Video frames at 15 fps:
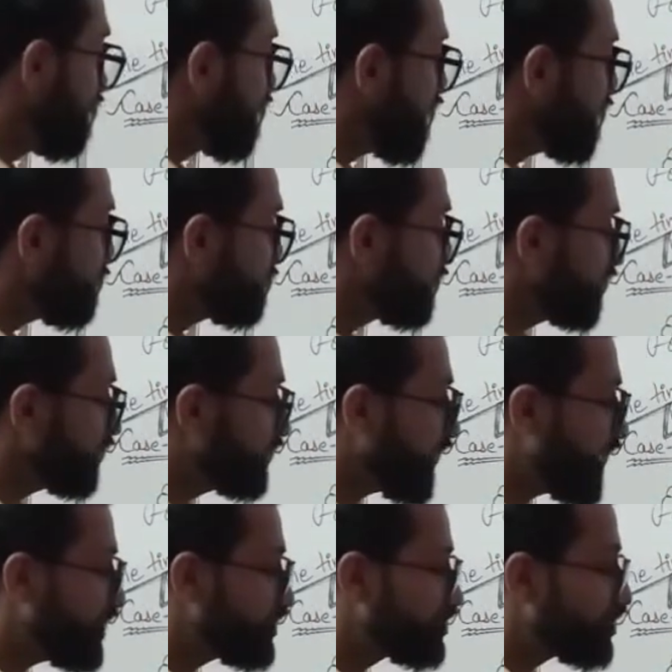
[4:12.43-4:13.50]
if
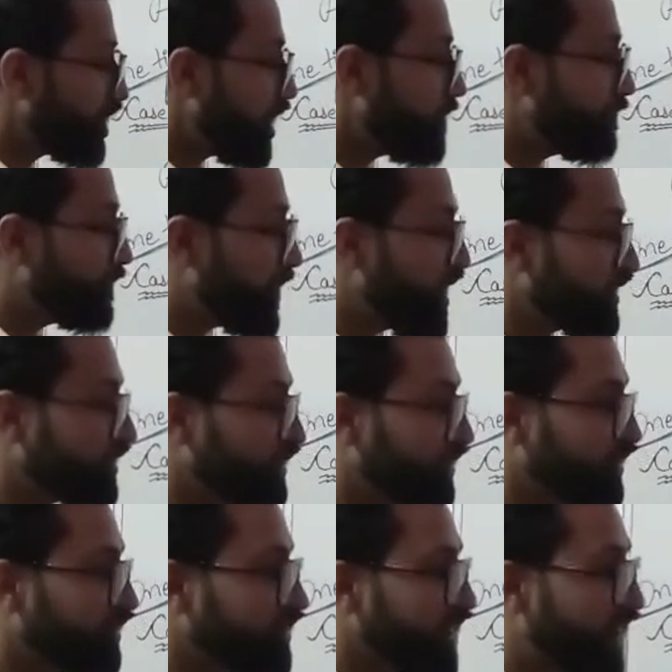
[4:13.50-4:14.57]
Nitesh, a
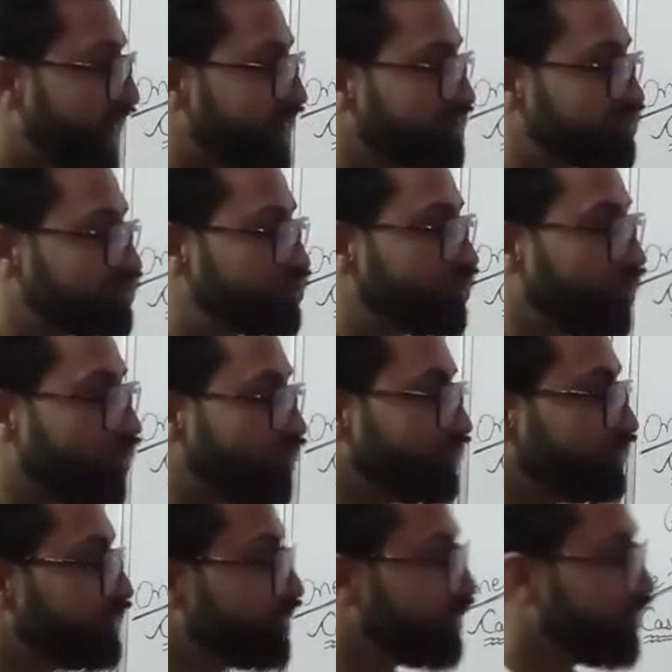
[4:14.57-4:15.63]
partner, has
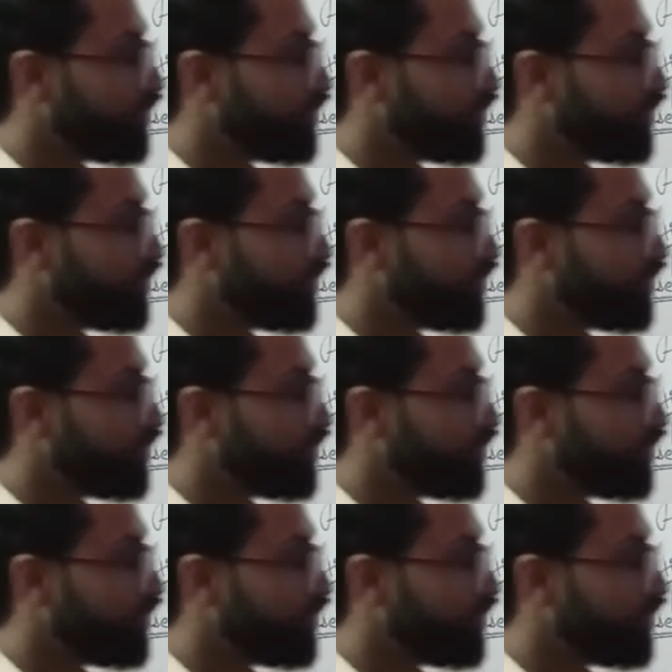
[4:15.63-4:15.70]
drawn